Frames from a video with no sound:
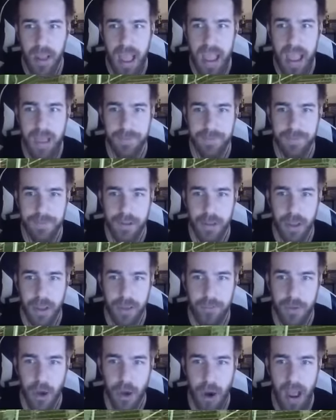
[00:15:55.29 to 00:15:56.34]
Hey, if you,
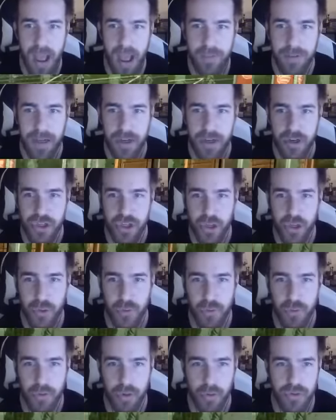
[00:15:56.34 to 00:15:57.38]
if you don't have any to
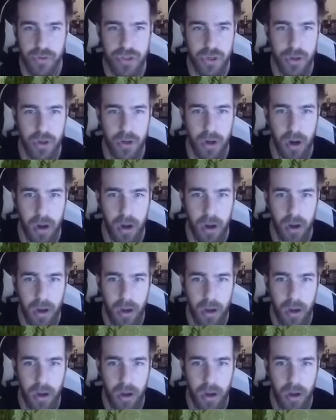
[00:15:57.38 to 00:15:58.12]
shoot, don't shoot at all.